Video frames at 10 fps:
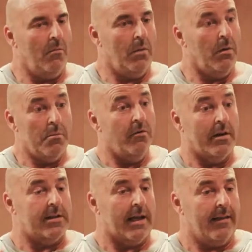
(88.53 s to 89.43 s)
we moved
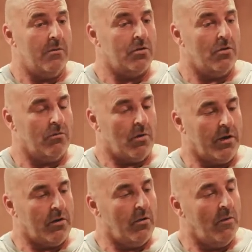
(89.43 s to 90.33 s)
in together, it was all
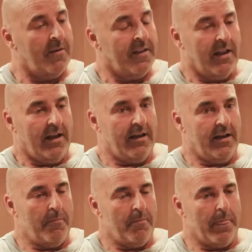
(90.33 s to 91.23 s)
quite cool. And
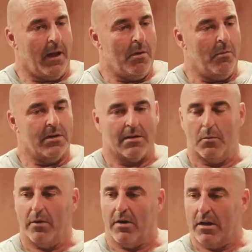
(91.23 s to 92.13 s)
then one time
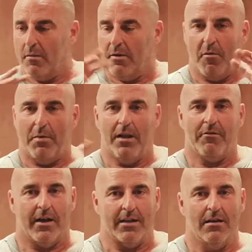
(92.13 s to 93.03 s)
we had like a bit of a play
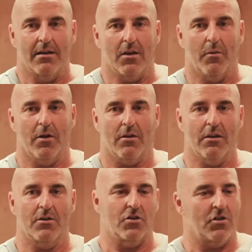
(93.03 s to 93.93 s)
fight going on,
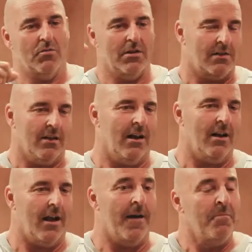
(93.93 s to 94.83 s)
as you do, and it's like
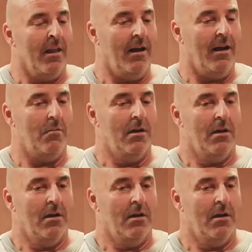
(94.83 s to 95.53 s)
that.